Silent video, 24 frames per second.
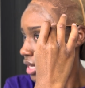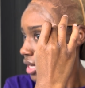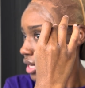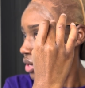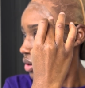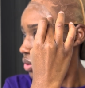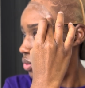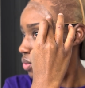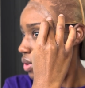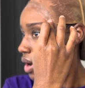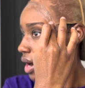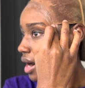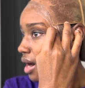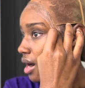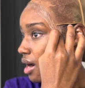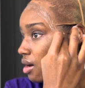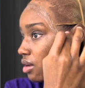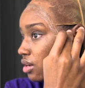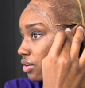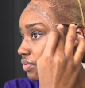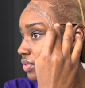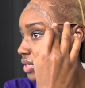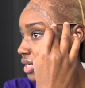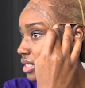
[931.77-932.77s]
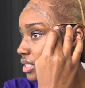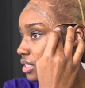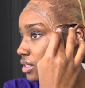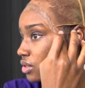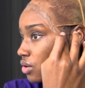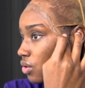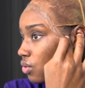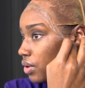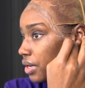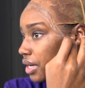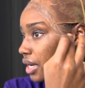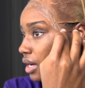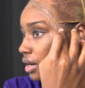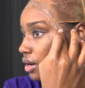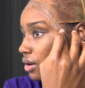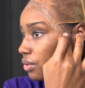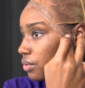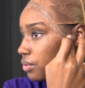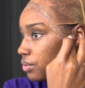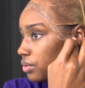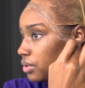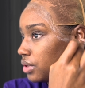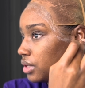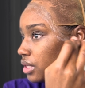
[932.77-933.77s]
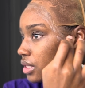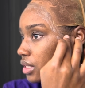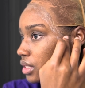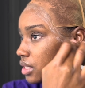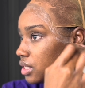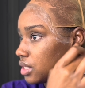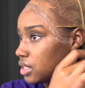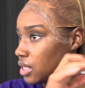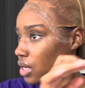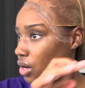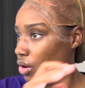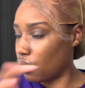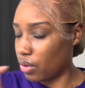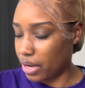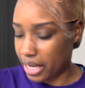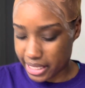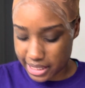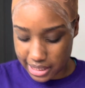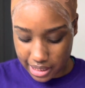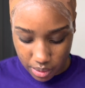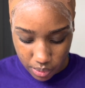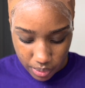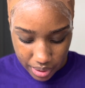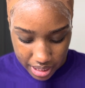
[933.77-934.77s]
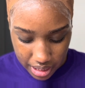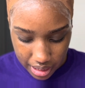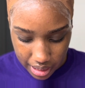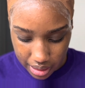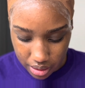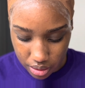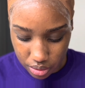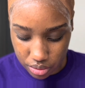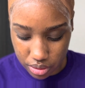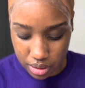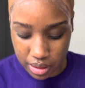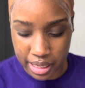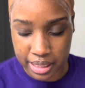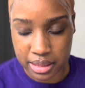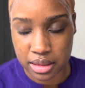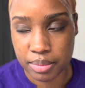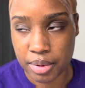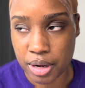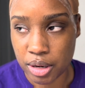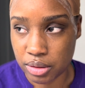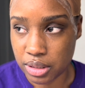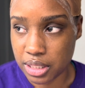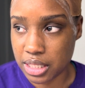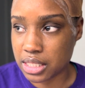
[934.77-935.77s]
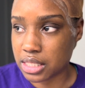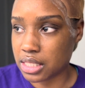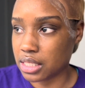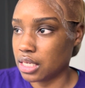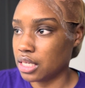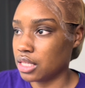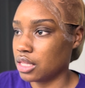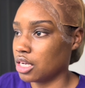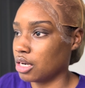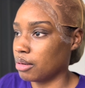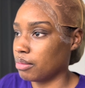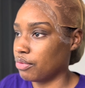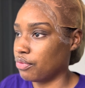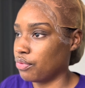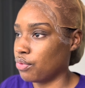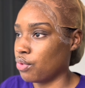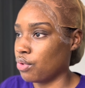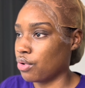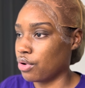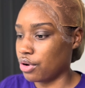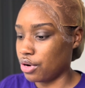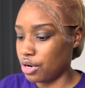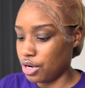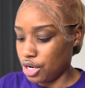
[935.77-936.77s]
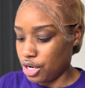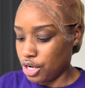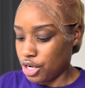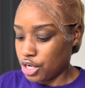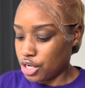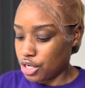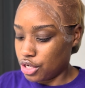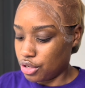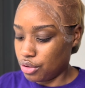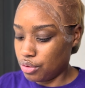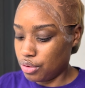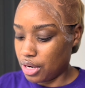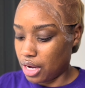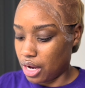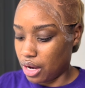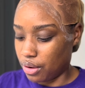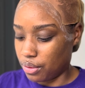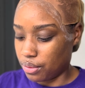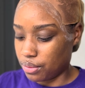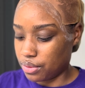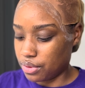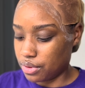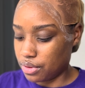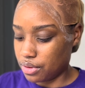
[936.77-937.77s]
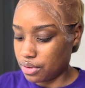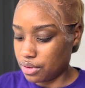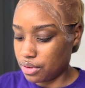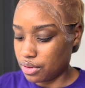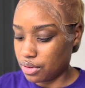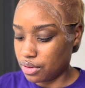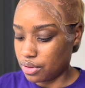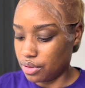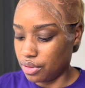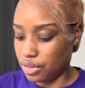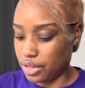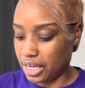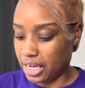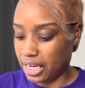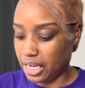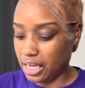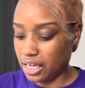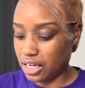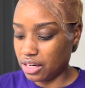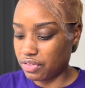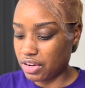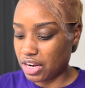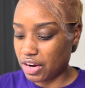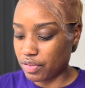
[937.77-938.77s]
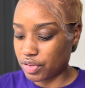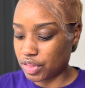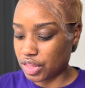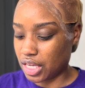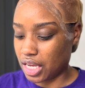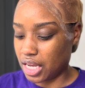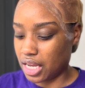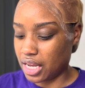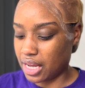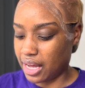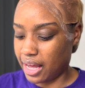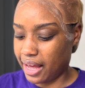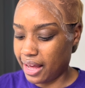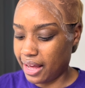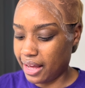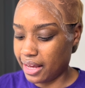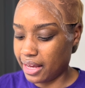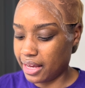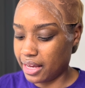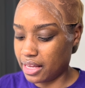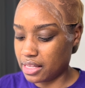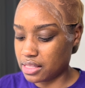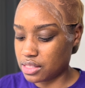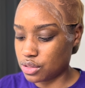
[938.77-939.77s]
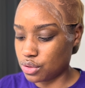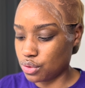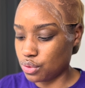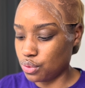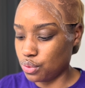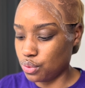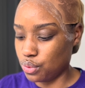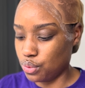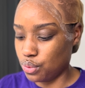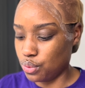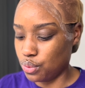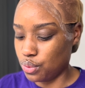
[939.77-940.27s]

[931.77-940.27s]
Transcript: while all of this is going on. So as I'm waiting on the police to get there before, you know, the end of everything, I had to